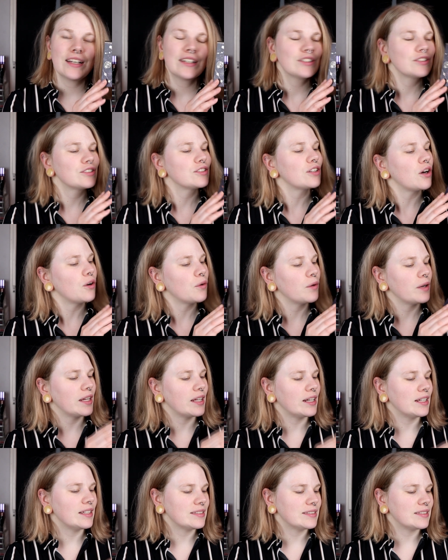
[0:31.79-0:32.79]
So
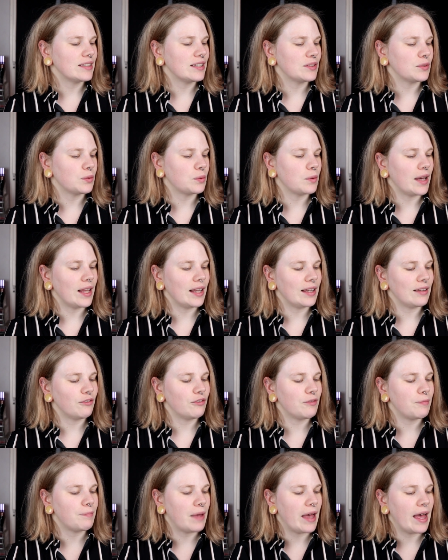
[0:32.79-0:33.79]
it is a
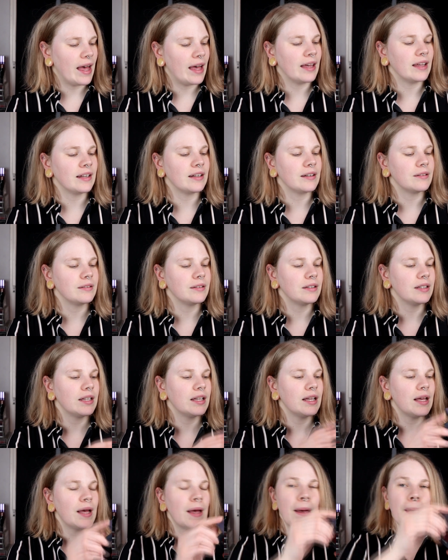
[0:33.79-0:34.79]
12 pan
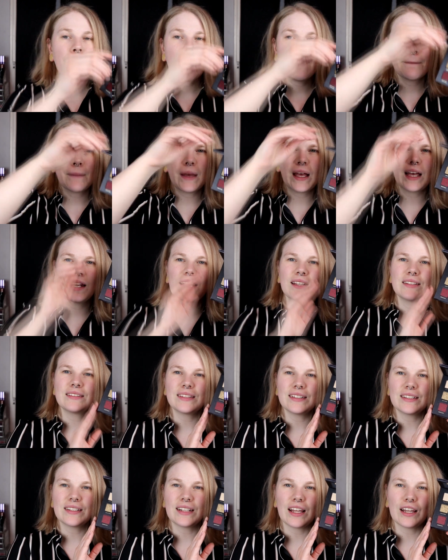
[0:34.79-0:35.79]
palette.
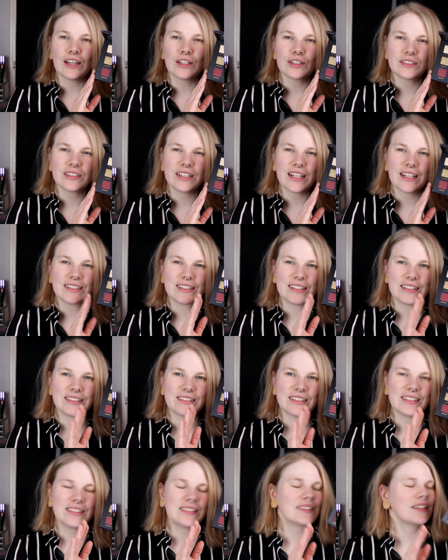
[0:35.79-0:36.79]
It looks like this.
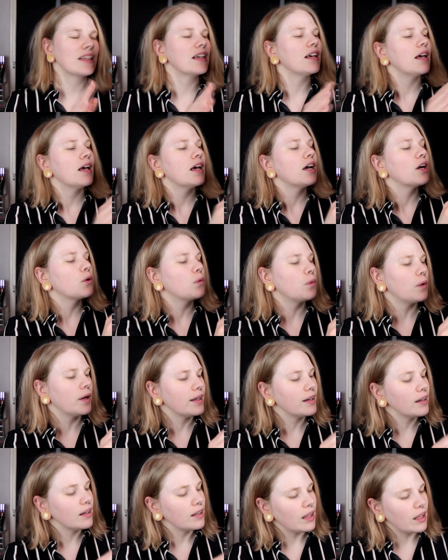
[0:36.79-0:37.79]
It's
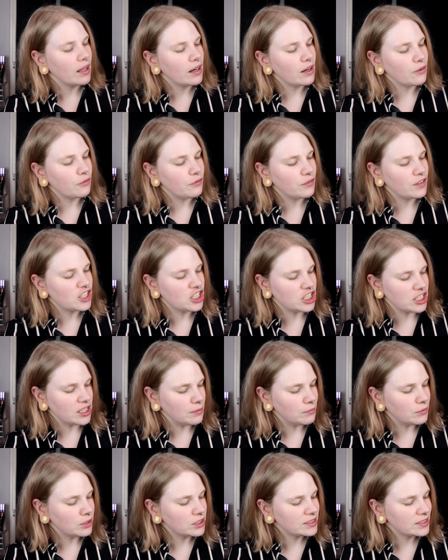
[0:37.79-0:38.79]
quite a lot of
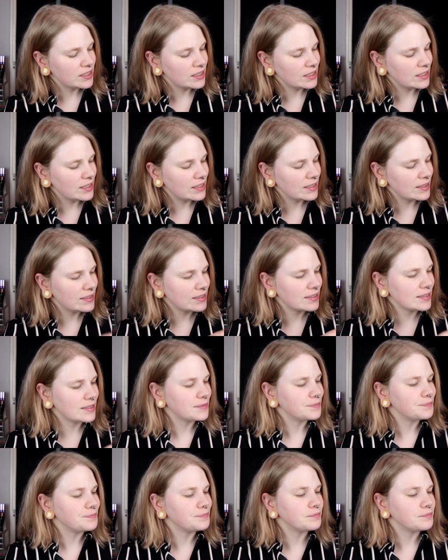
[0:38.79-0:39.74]
shimmers in this.